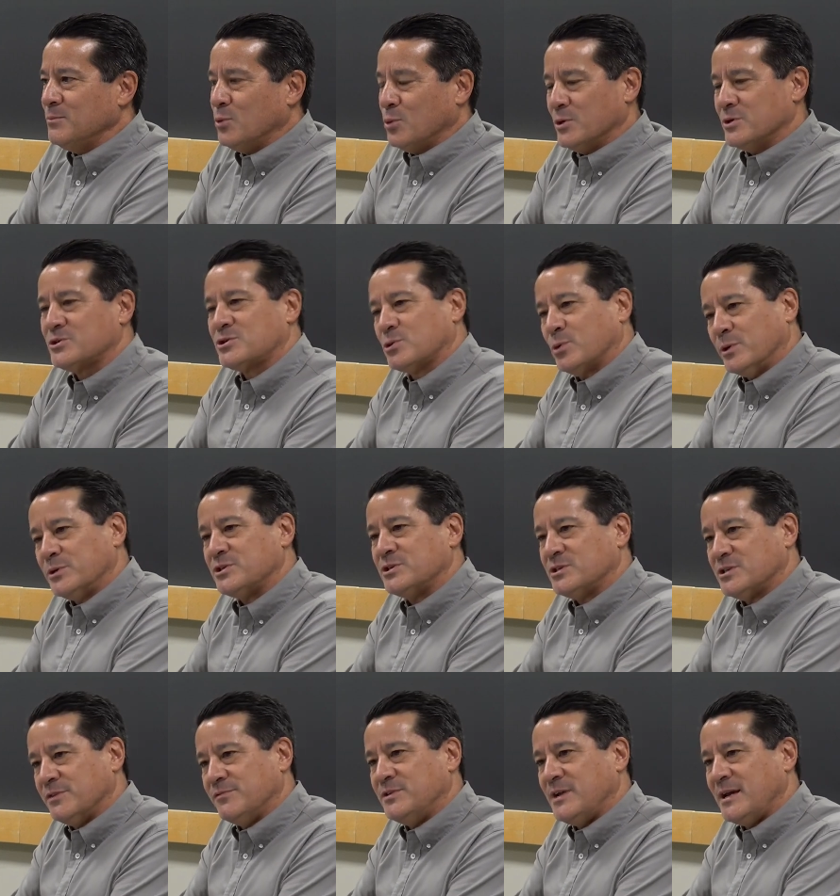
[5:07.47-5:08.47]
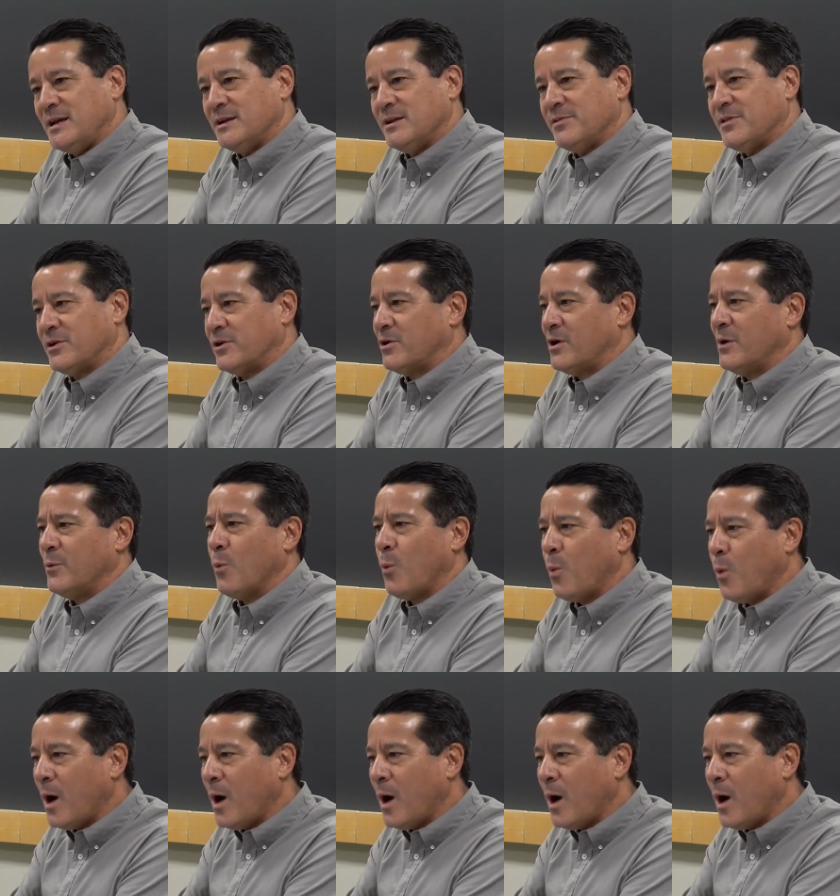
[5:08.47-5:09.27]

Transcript: more sources of data that are on